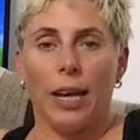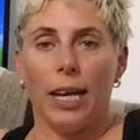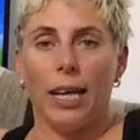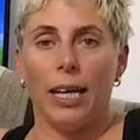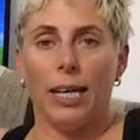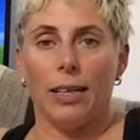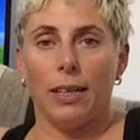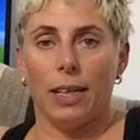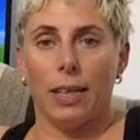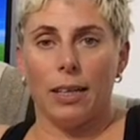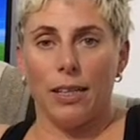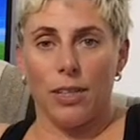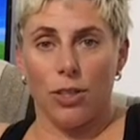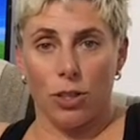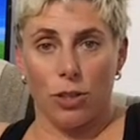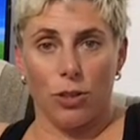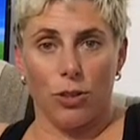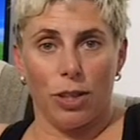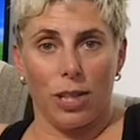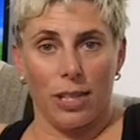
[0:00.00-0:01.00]
they
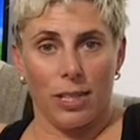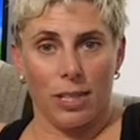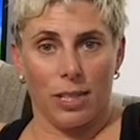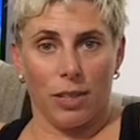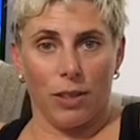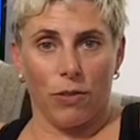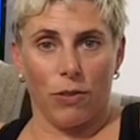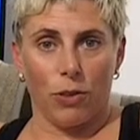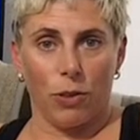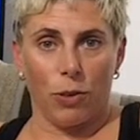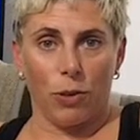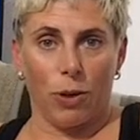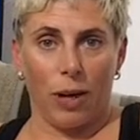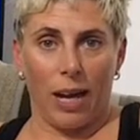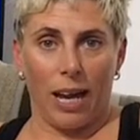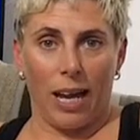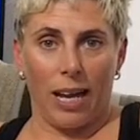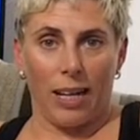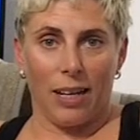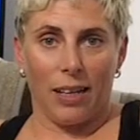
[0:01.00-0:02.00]
do is give you
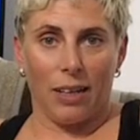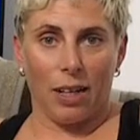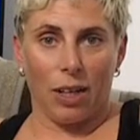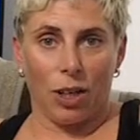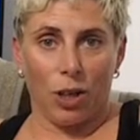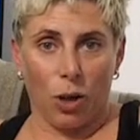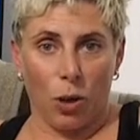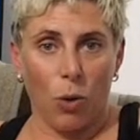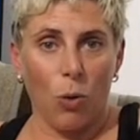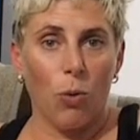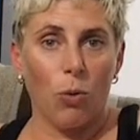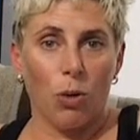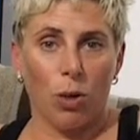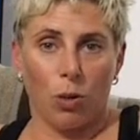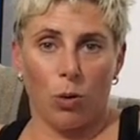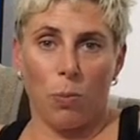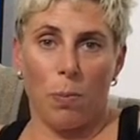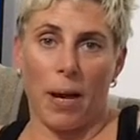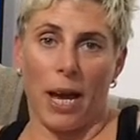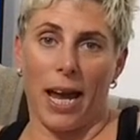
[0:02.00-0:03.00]
a cool
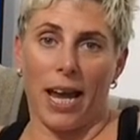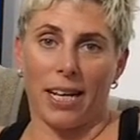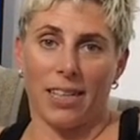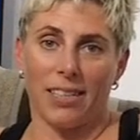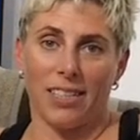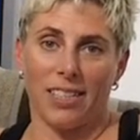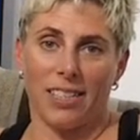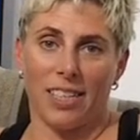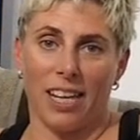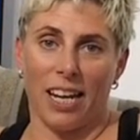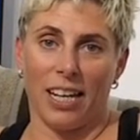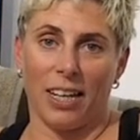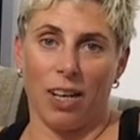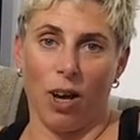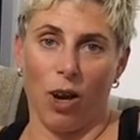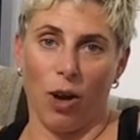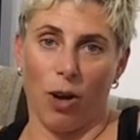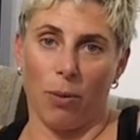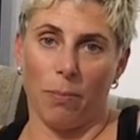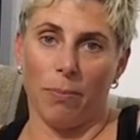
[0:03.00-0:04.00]
little pack to take
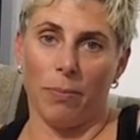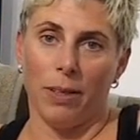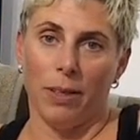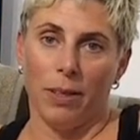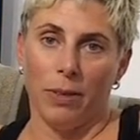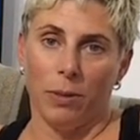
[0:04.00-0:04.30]
home,